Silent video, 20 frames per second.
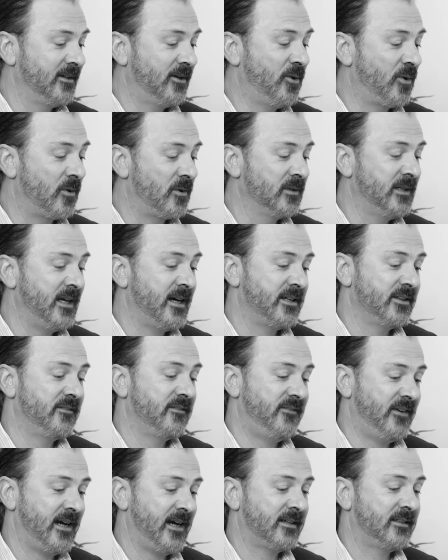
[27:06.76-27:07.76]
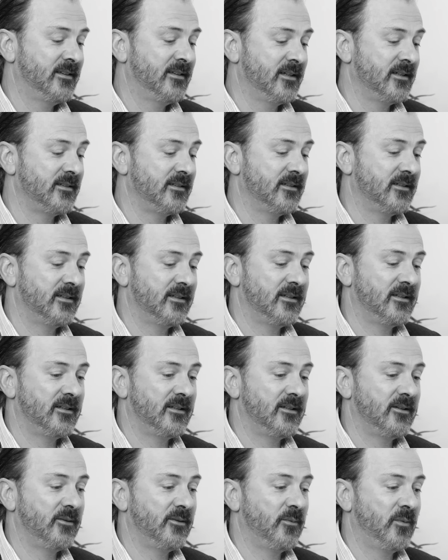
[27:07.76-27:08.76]
and it called out the fact that
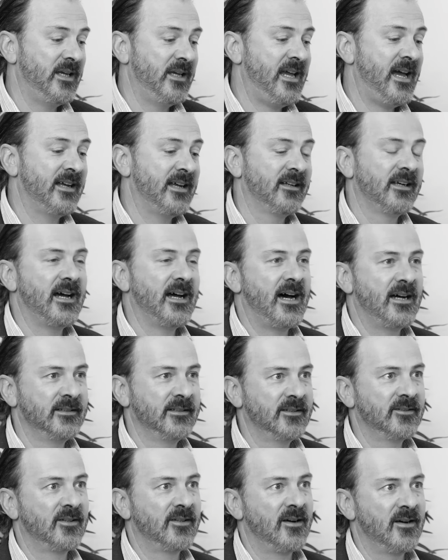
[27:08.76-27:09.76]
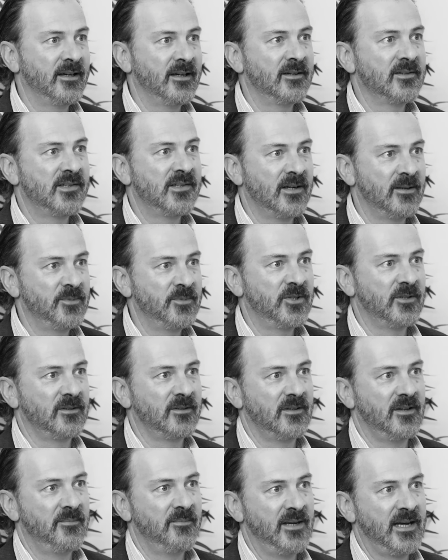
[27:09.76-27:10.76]
we had an underlying
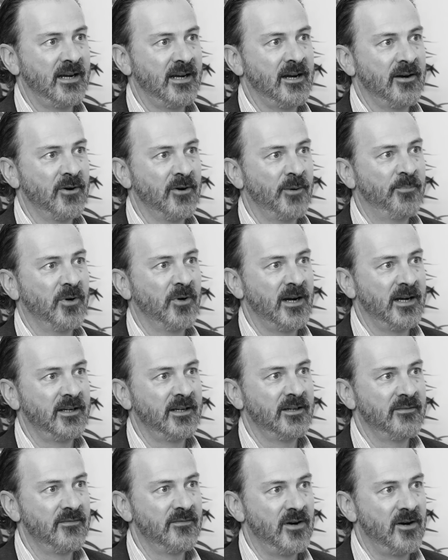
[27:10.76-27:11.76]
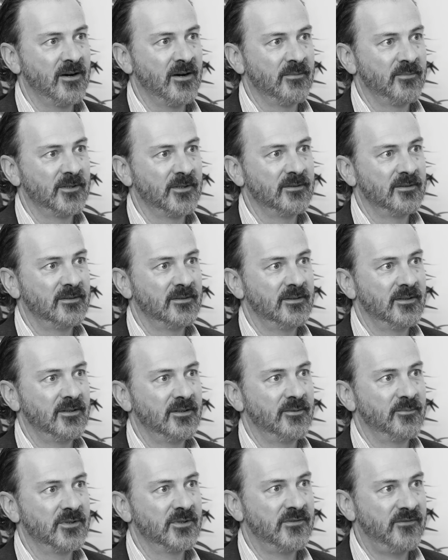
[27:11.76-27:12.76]
assumption about our operating environment
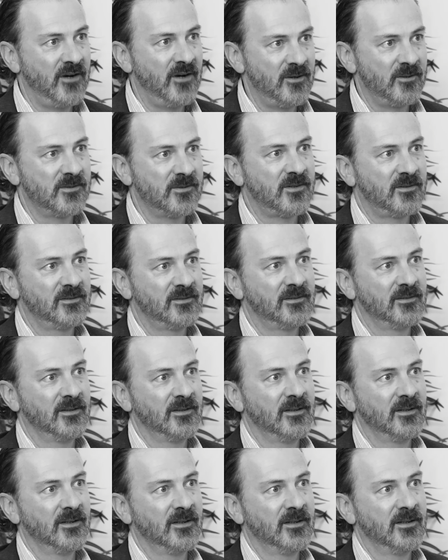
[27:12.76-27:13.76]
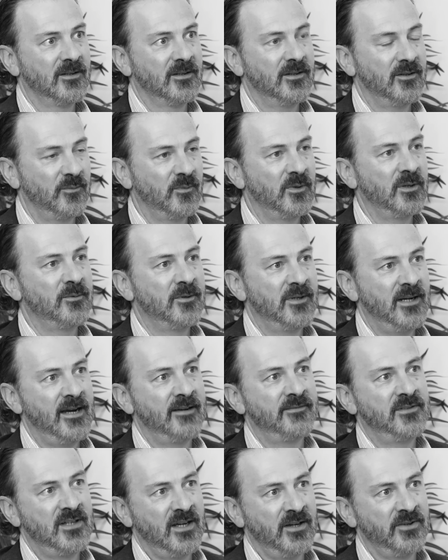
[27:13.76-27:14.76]
that was false, that we would
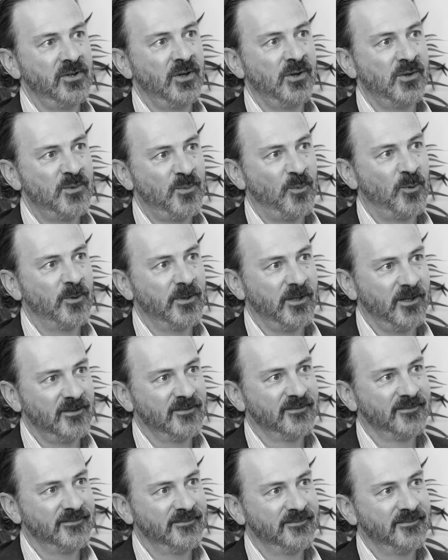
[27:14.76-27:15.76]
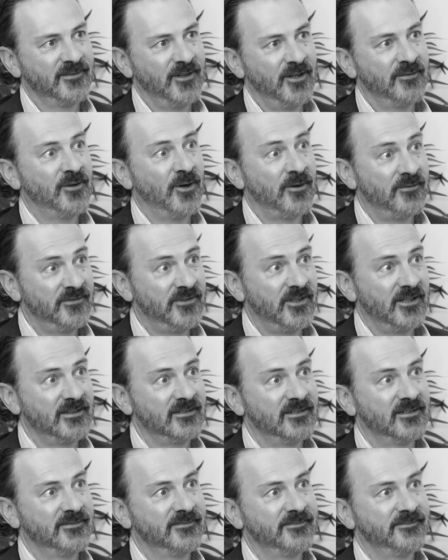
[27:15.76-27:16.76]
have ten years warning of
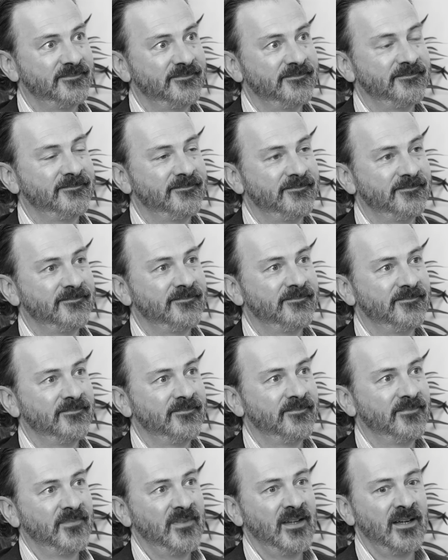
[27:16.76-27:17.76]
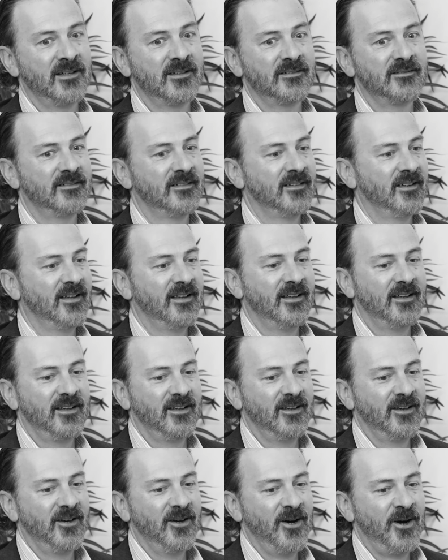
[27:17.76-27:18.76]
conflict. Now,
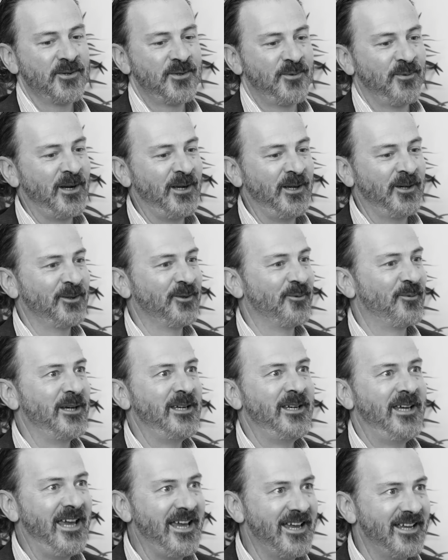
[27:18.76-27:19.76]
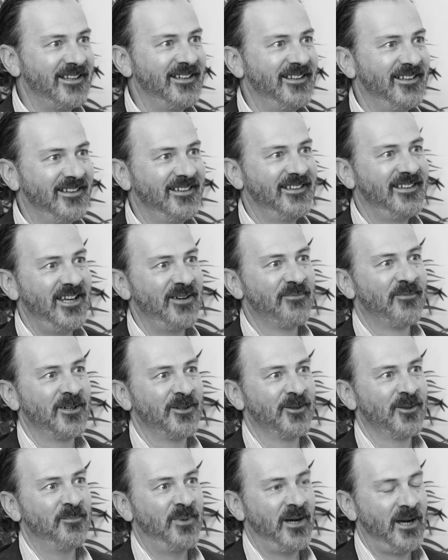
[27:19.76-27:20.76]
I was reading on the weekend in
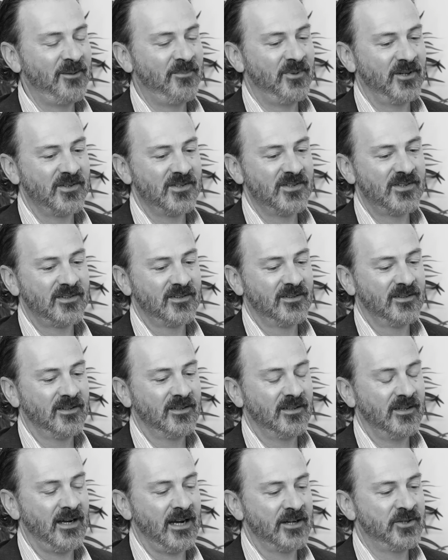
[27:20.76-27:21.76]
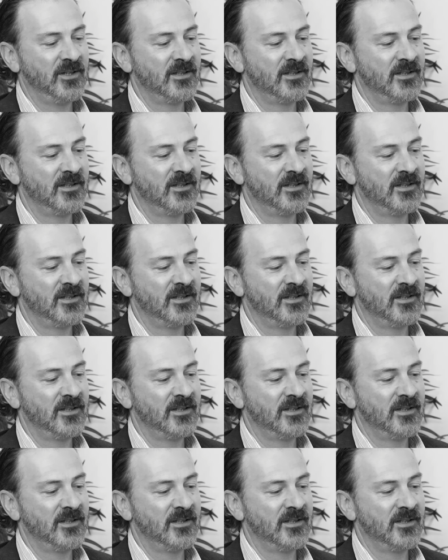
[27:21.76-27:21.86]
one of the papers that